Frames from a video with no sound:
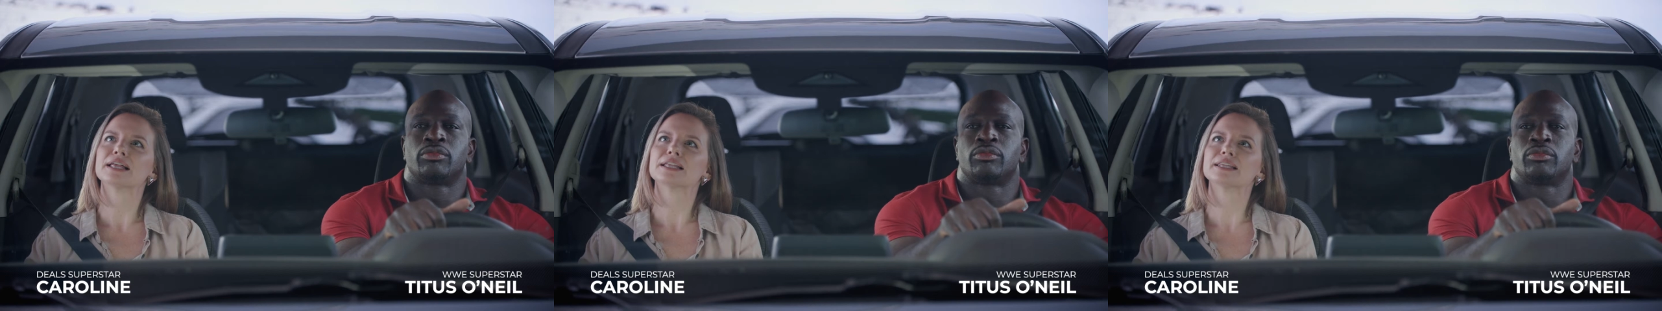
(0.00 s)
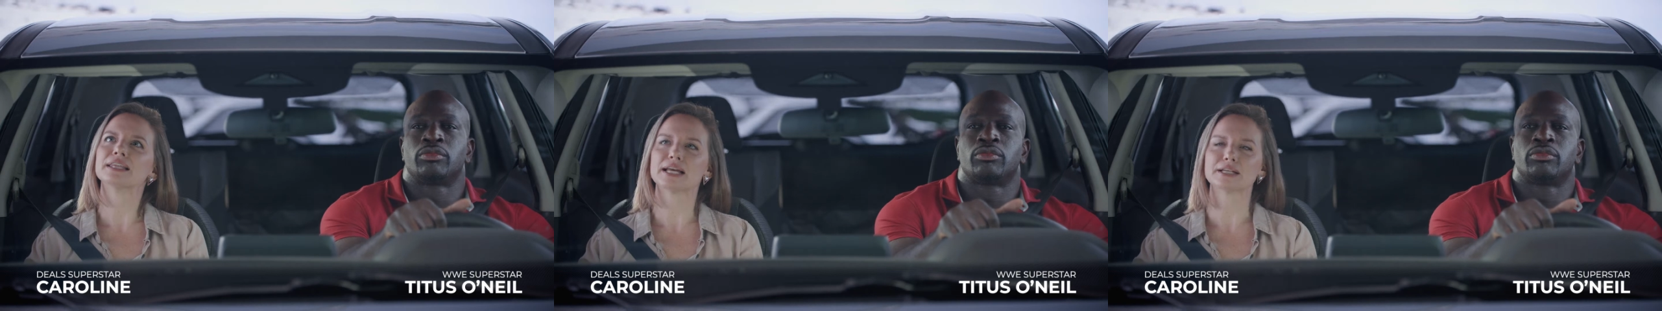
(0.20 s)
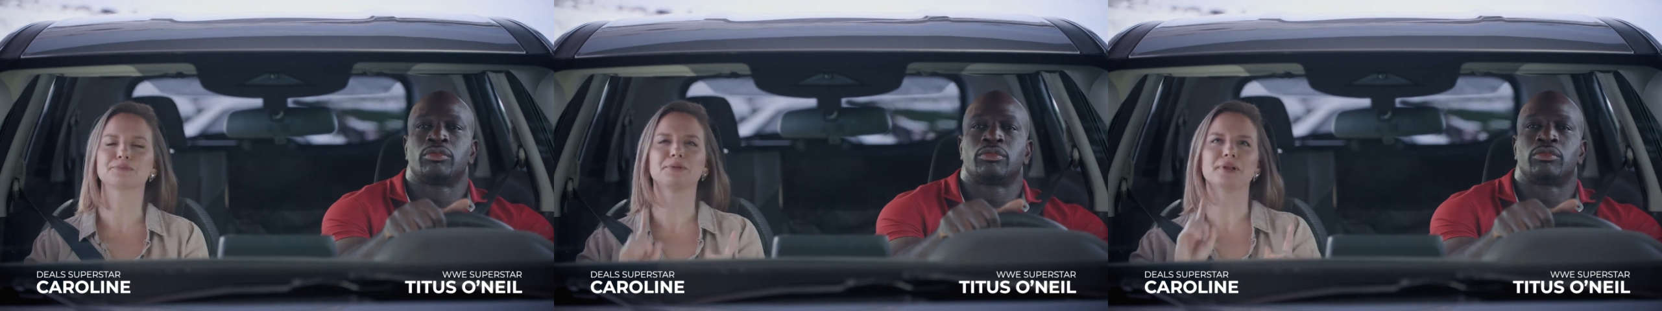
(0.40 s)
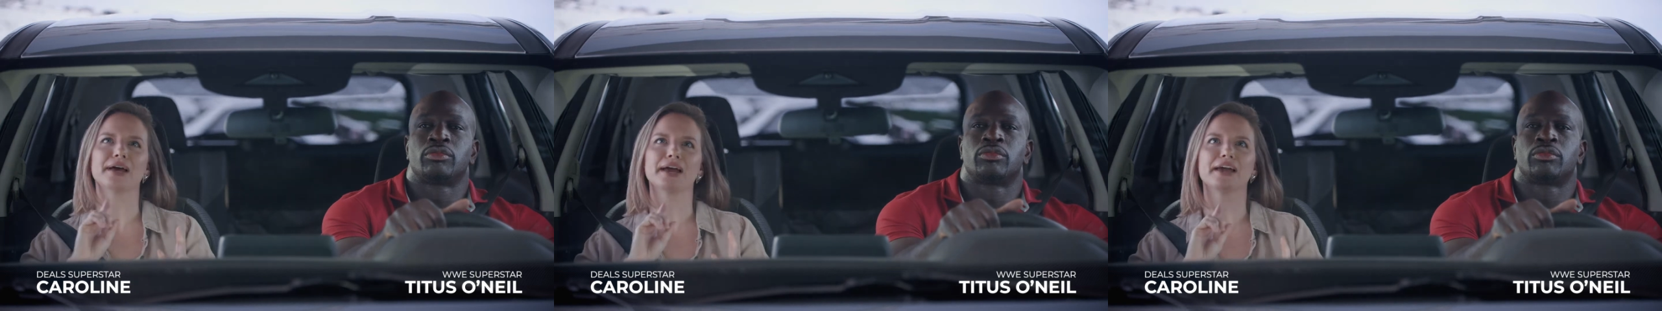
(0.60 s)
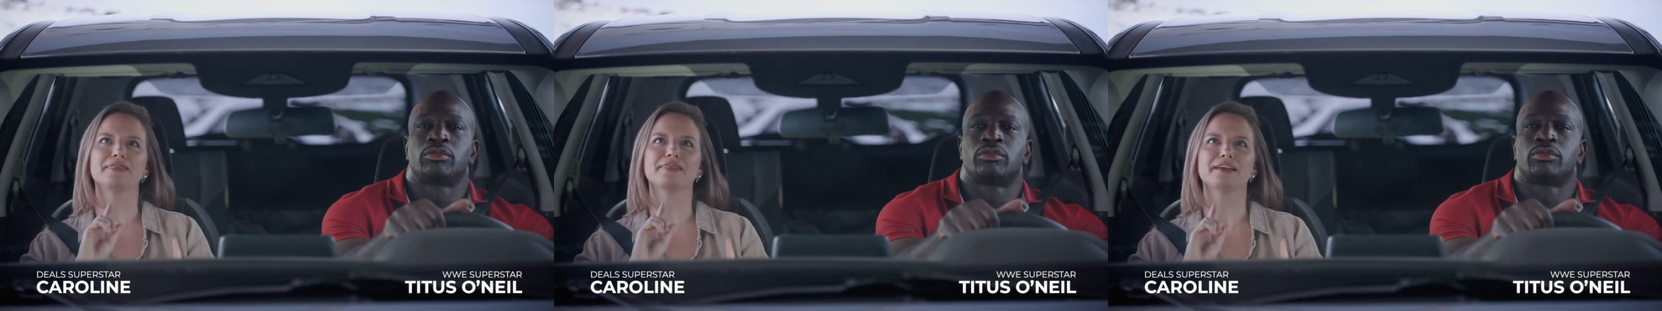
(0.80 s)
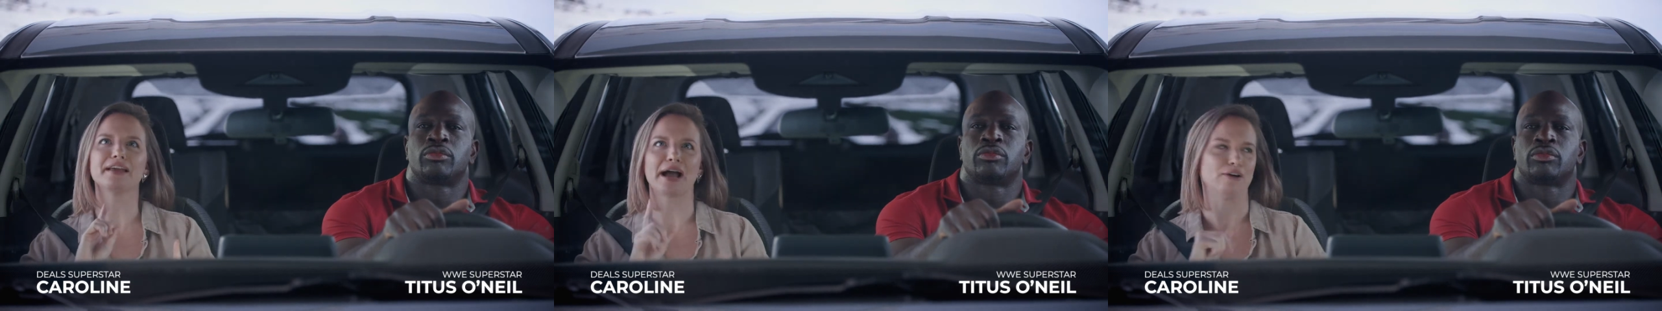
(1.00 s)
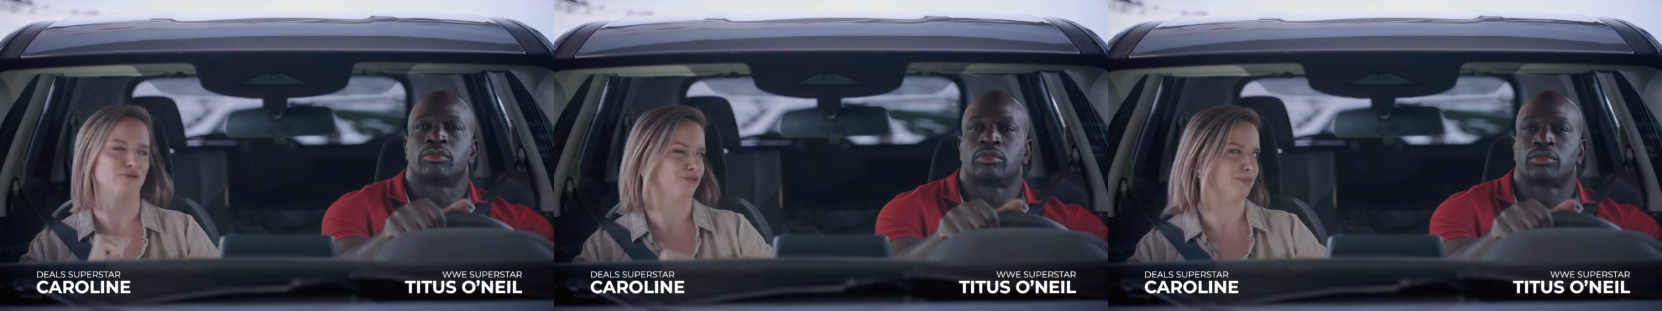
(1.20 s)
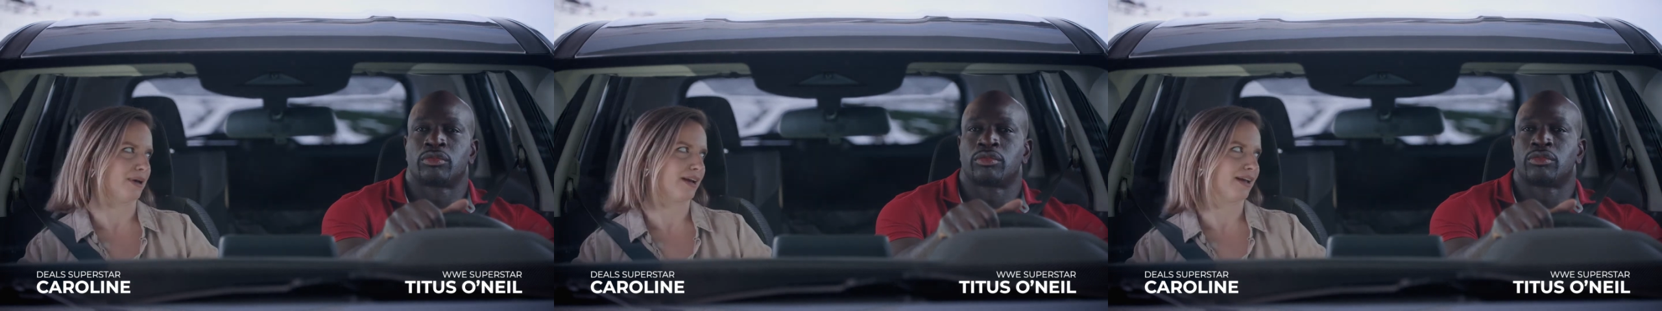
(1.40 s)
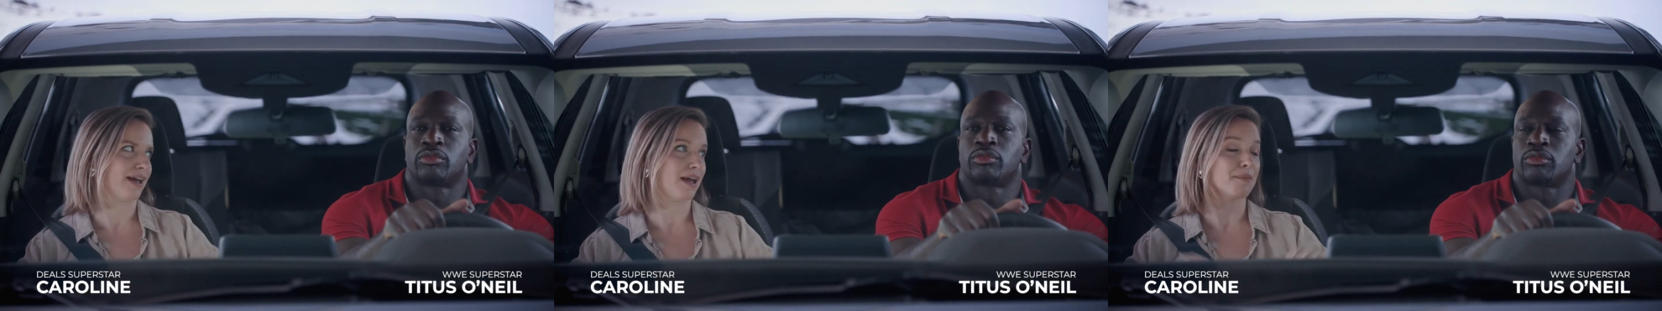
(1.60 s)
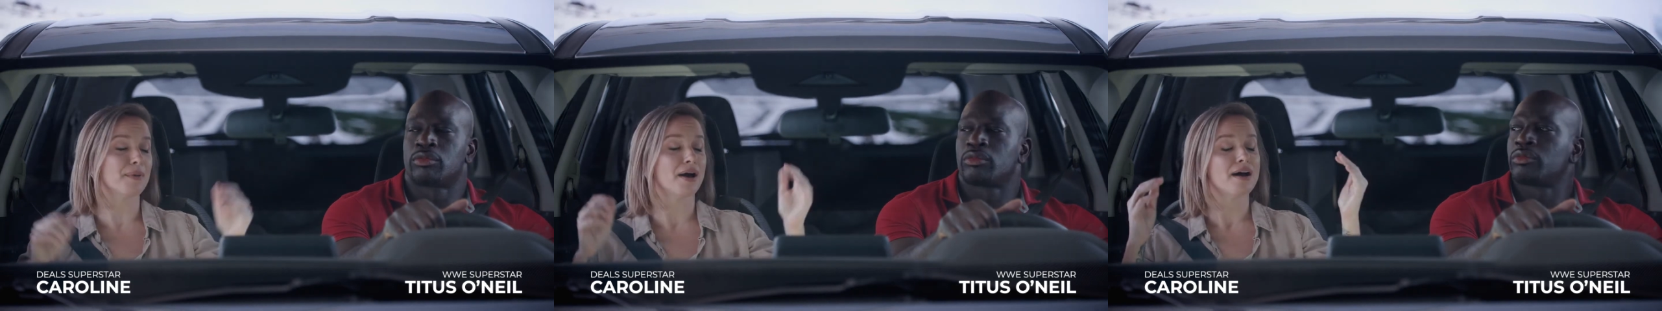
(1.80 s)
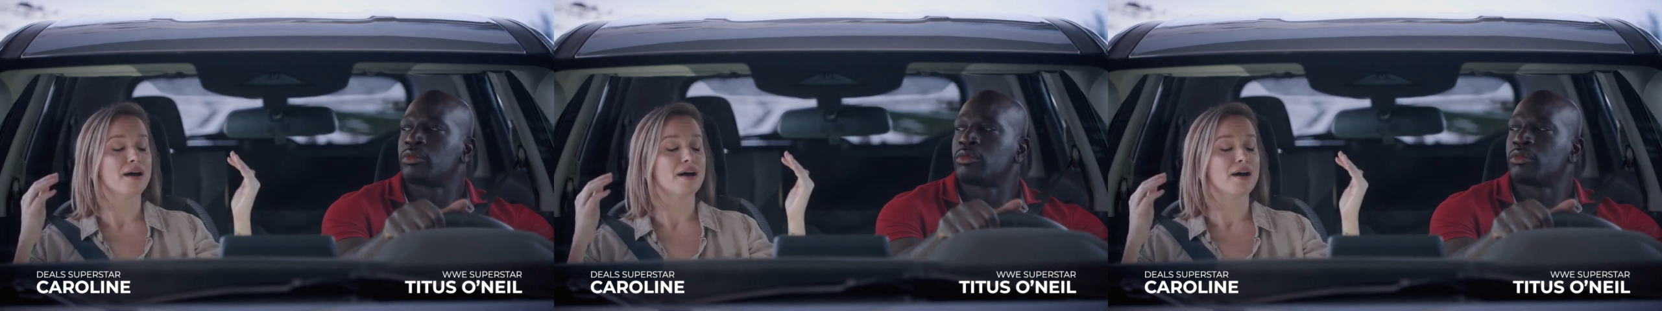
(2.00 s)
Speaker 1: Let's play the alphabet game.